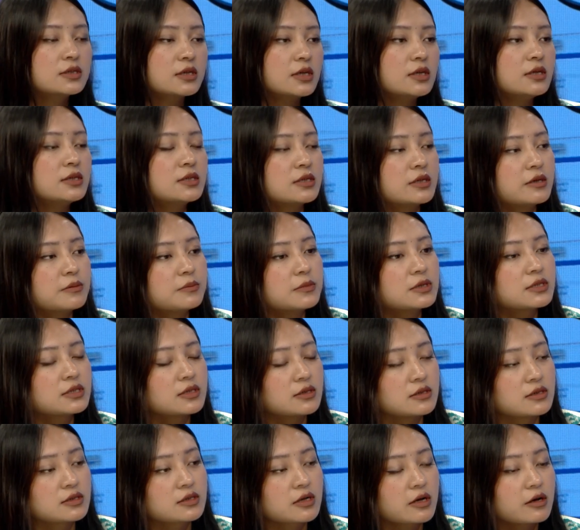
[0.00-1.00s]
eCMS
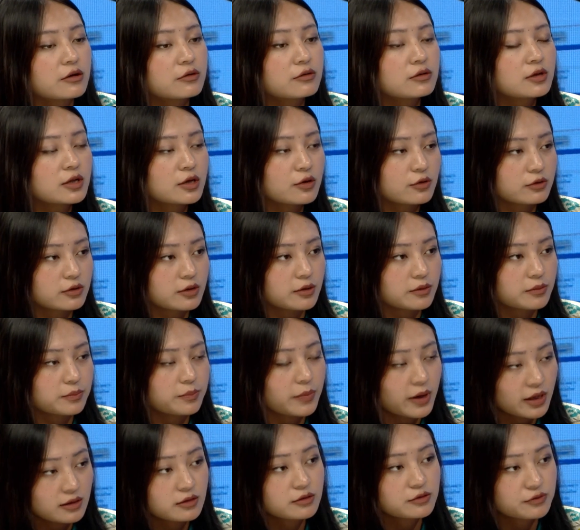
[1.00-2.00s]
is currently on a
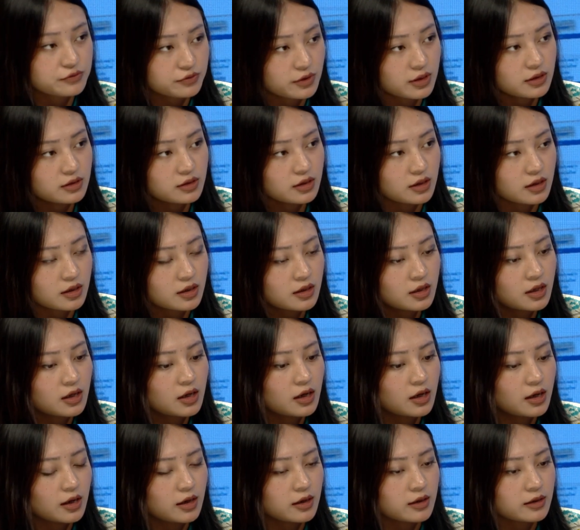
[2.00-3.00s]
pilot run,
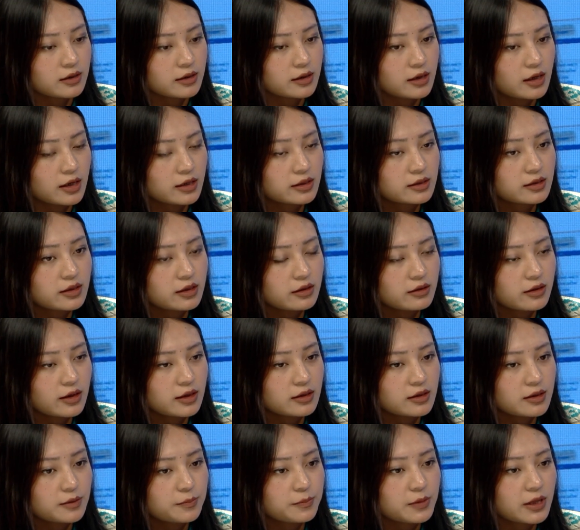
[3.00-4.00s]
are there
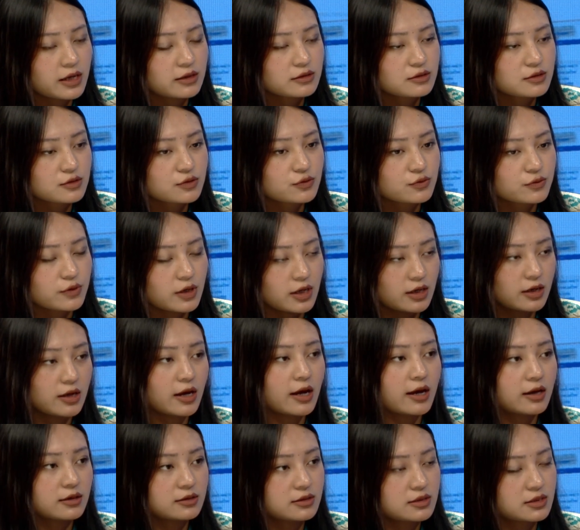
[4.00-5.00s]
any plans to
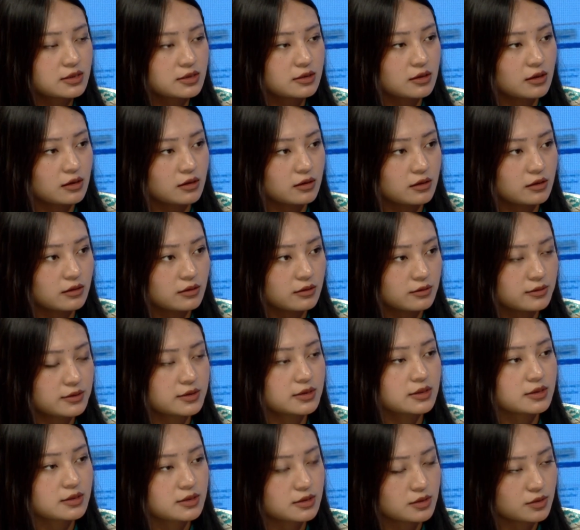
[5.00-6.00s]
enhance the
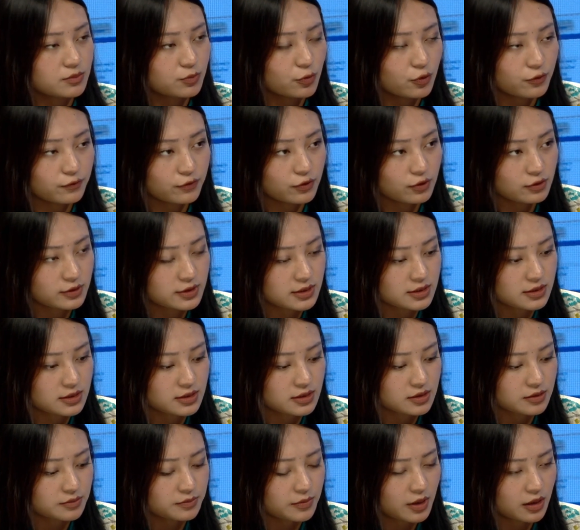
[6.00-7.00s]
system, overall
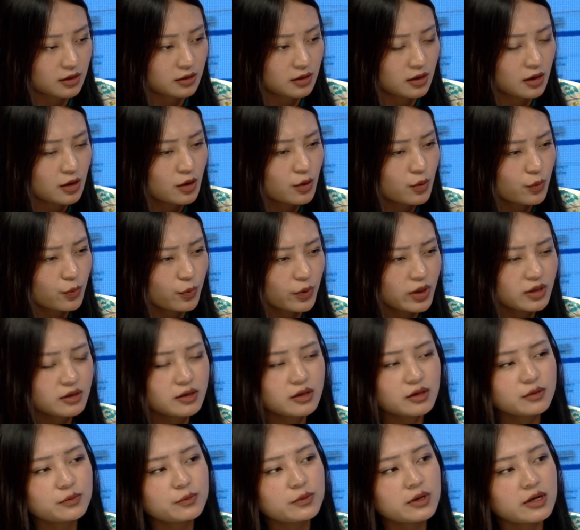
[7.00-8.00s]
system, and when
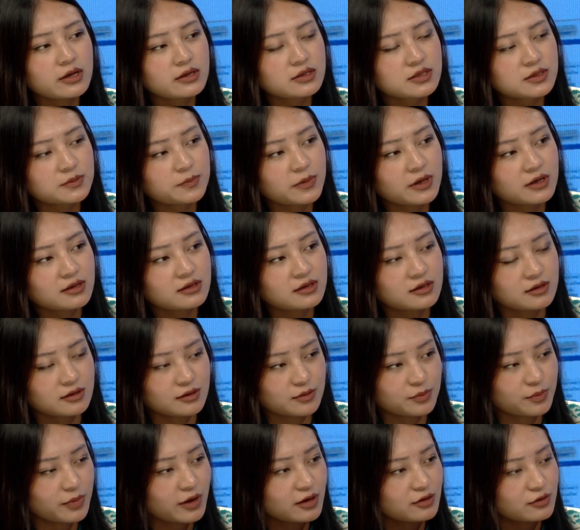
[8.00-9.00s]
can we expect the
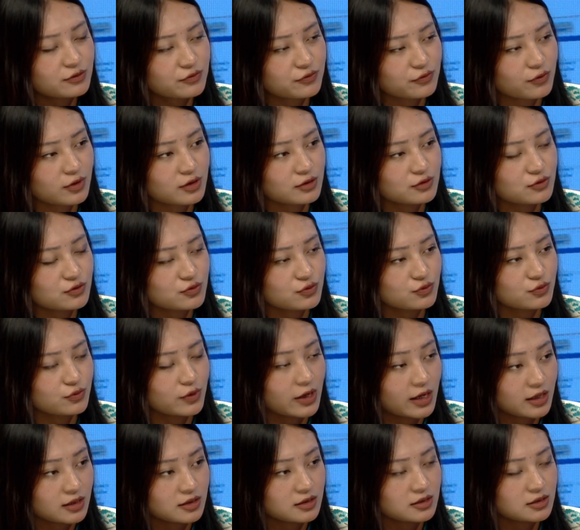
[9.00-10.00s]
pilot run to
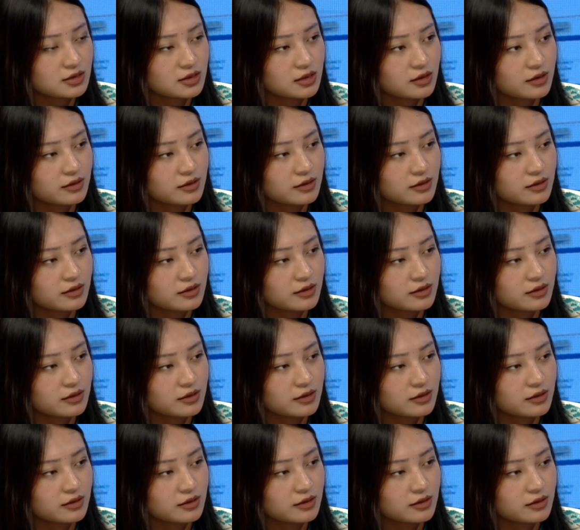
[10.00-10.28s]
end?